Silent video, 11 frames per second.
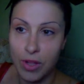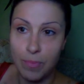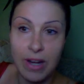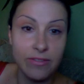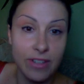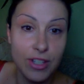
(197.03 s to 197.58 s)

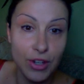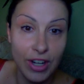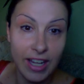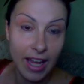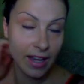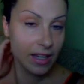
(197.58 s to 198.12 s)
benefits you're
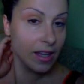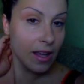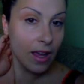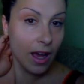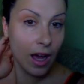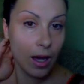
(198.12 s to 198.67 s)
going to get
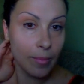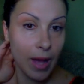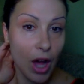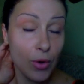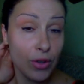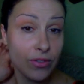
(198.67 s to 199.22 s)

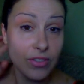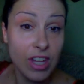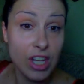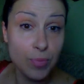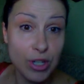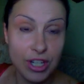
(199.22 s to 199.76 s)
out of
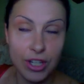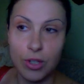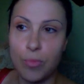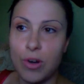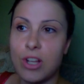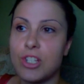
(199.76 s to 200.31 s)
each particular
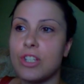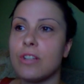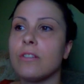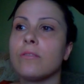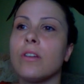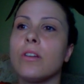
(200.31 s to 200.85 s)
brush.
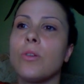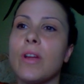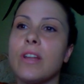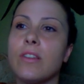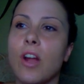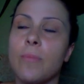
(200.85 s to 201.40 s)

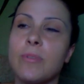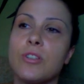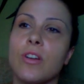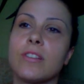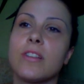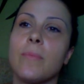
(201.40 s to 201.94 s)
Great, the garbage
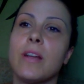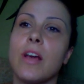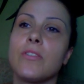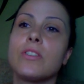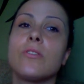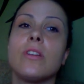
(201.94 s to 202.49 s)
truck's coming down
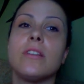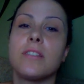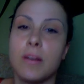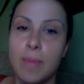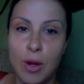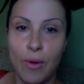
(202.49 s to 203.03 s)
the street and it's
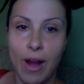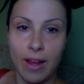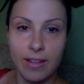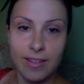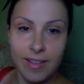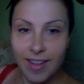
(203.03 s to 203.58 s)
going to make a
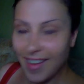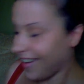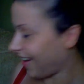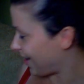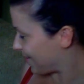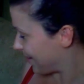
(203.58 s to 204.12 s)
racket.
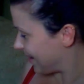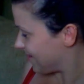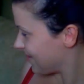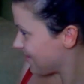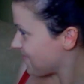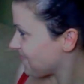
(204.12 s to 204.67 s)
Anyway,
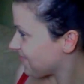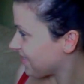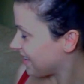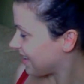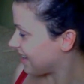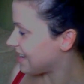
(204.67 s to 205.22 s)

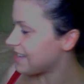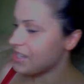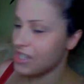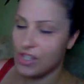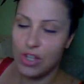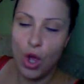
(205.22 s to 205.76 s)

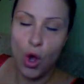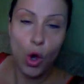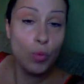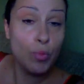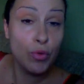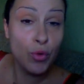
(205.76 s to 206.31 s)

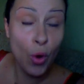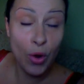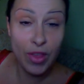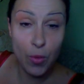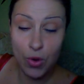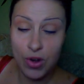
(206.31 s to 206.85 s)
so before
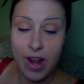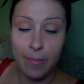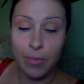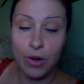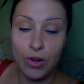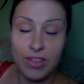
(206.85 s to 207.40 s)
they were
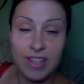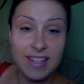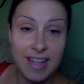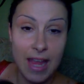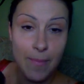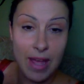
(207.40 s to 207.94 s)
numbered the
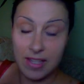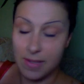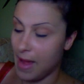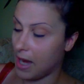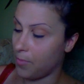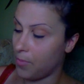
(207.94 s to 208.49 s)
same as
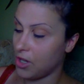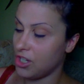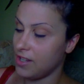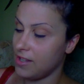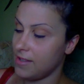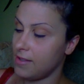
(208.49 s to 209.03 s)
MAC
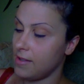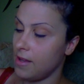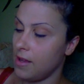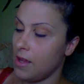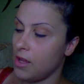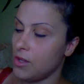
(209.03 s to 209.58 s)
brushes.
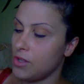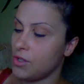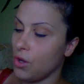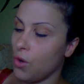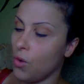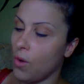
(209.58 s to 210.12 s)

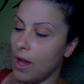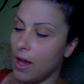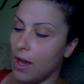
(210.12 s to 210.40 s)
So